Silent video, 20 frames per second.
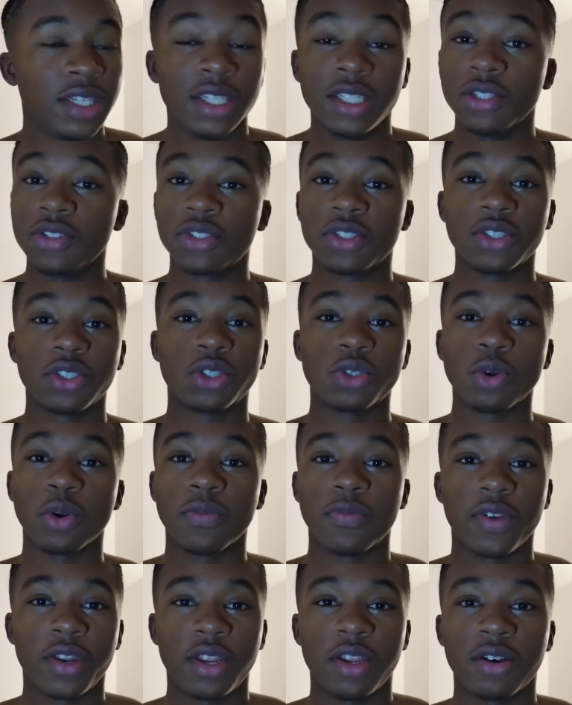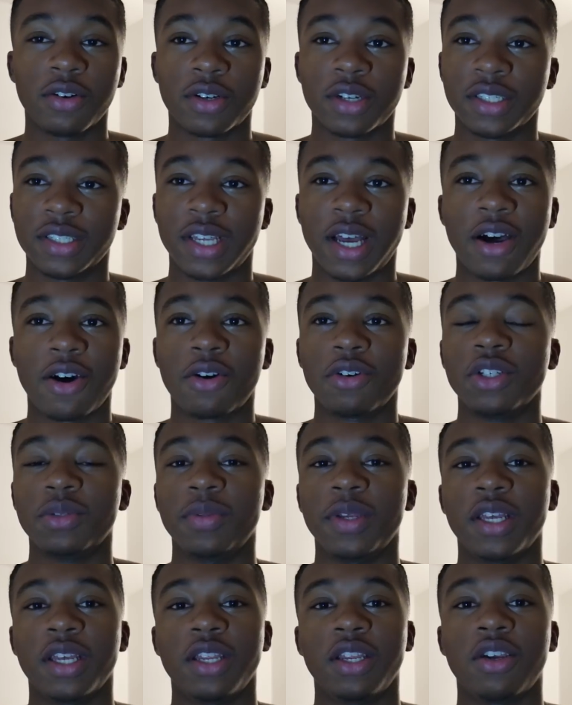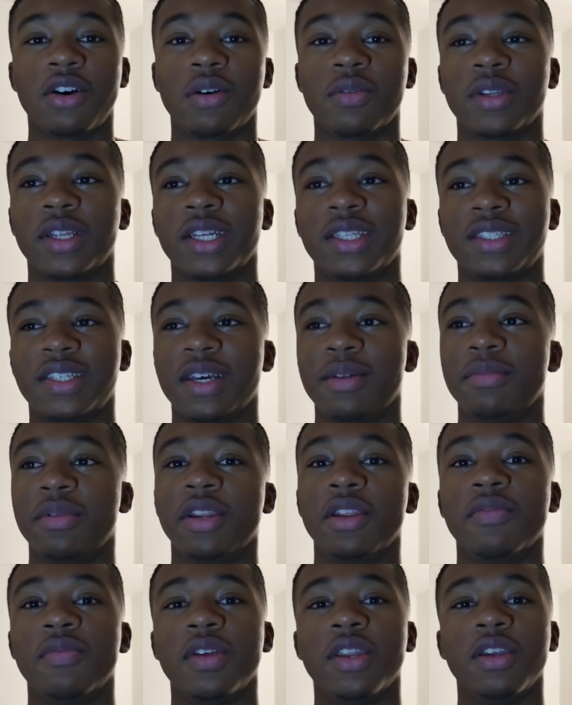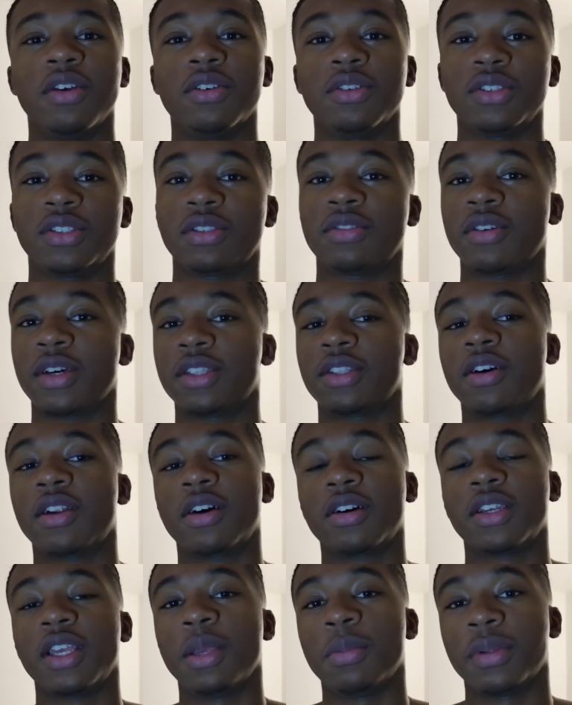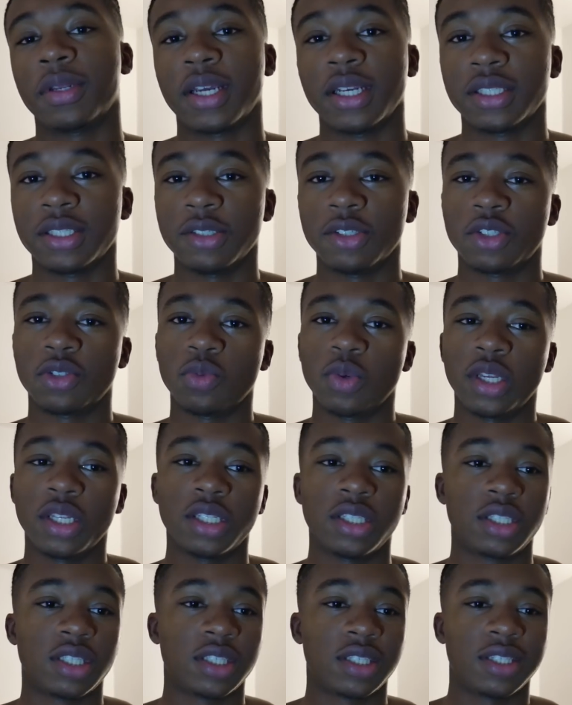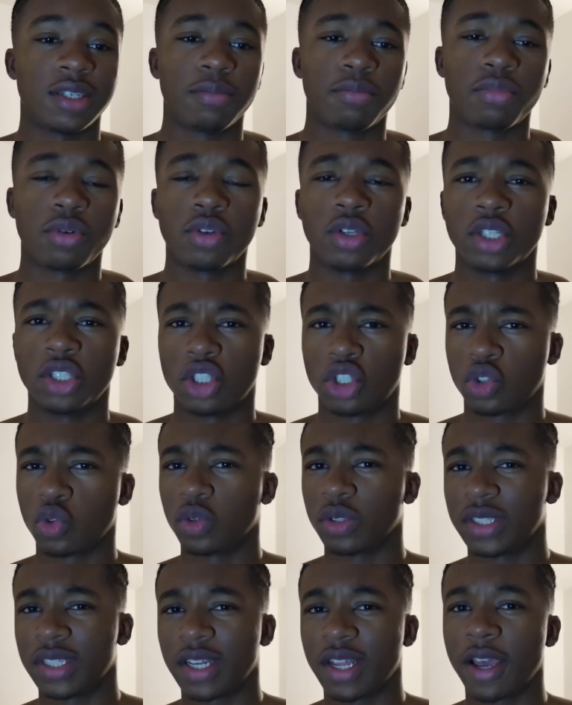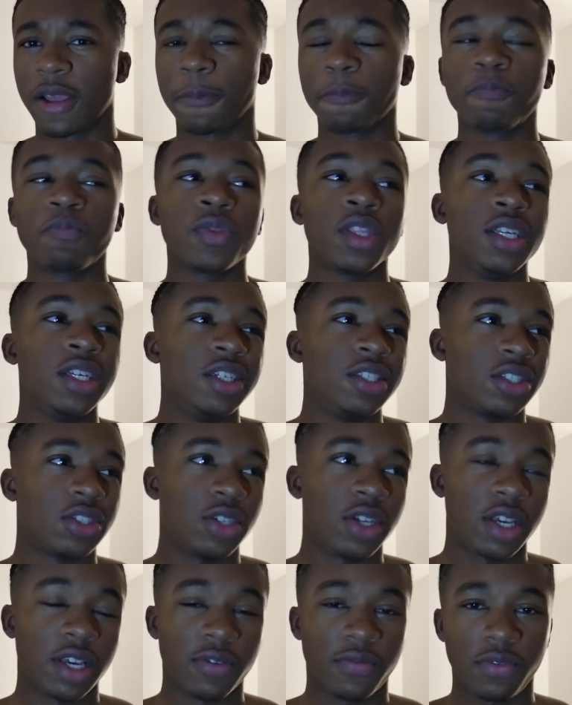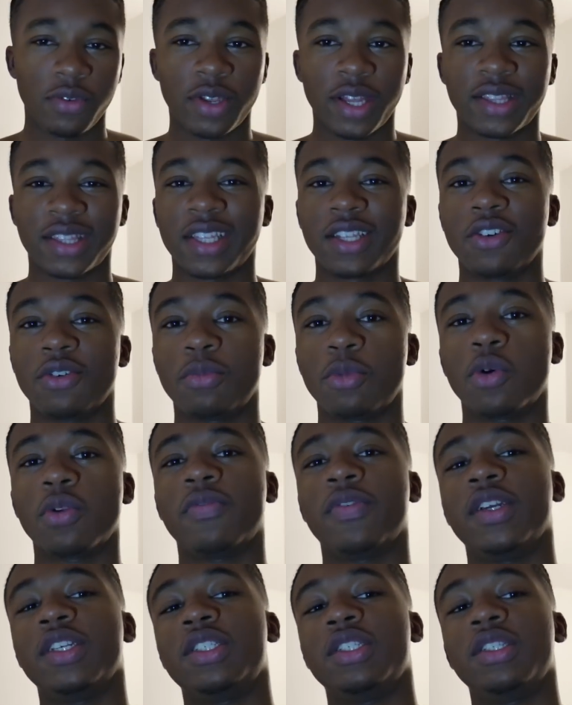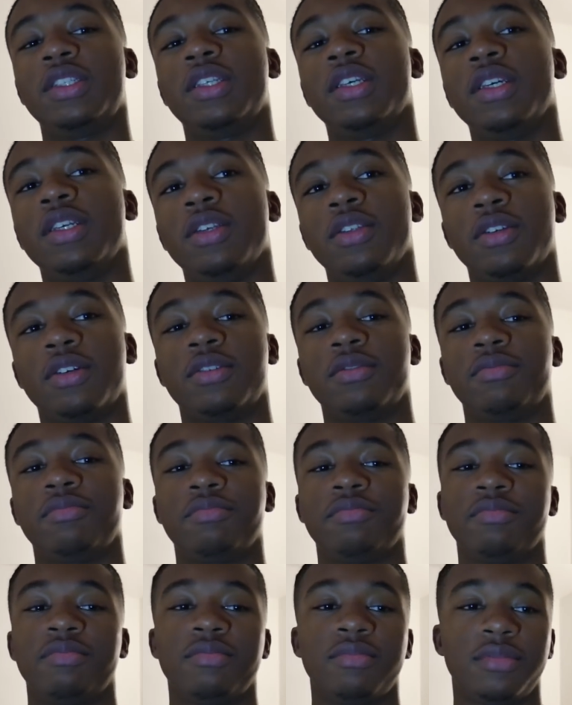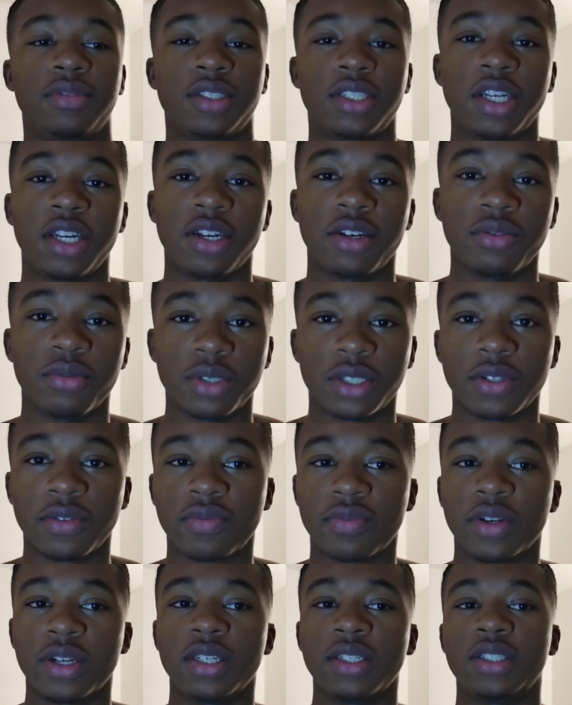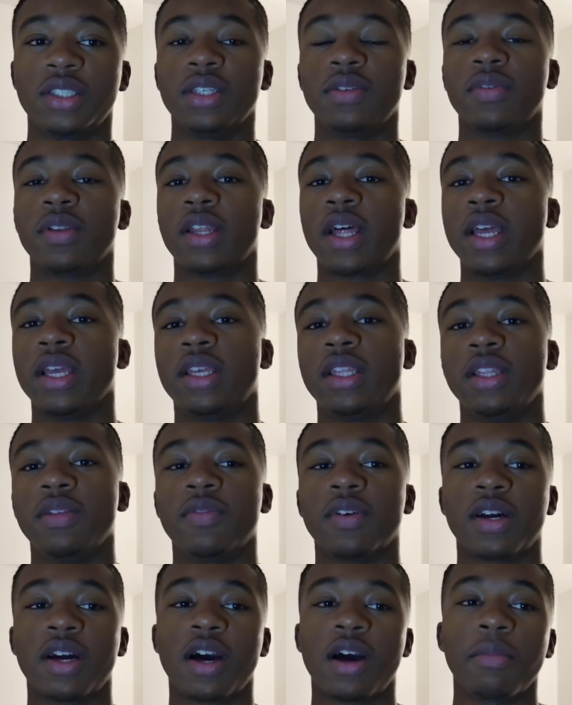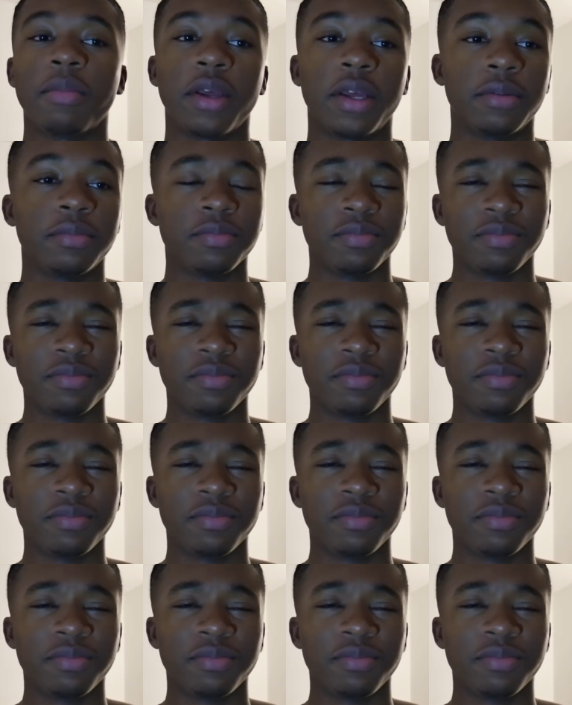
This is a short video because I always be hitting y'all with like 10 minute videos. So I thought I'll keep it nice and sweet and simple and short today. So yeah, if you like that little motivation thing, you know, share it with your friends, leave a like, leave a comment.